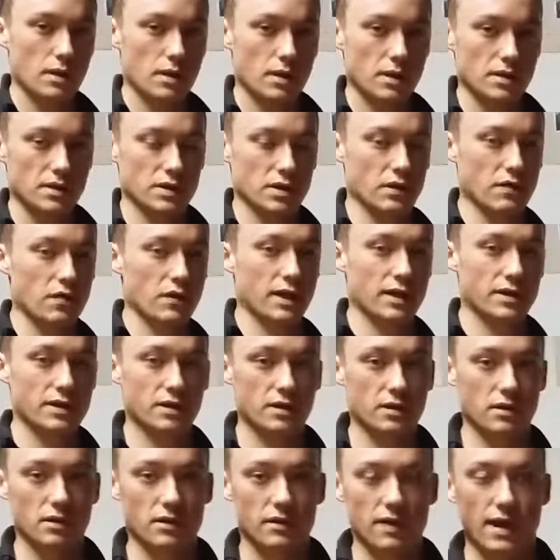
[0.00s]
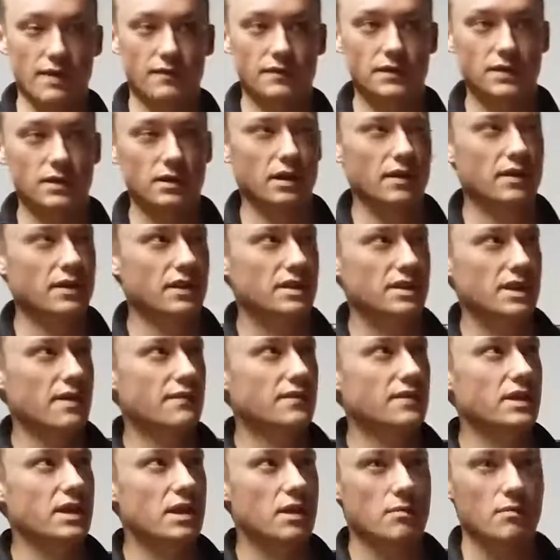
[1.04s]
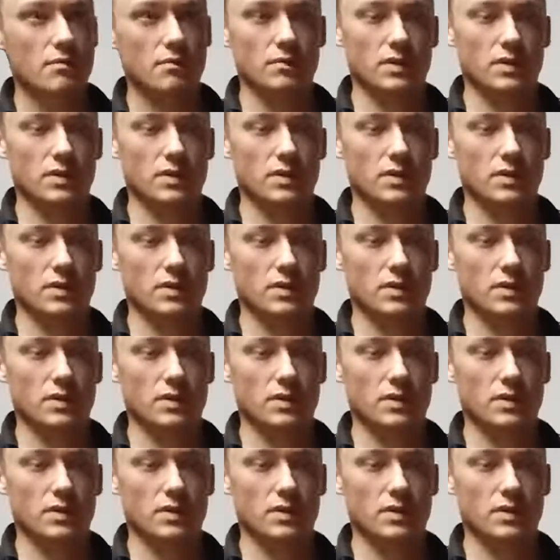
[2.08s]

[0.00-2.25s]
Because unlike the I think it's FDM,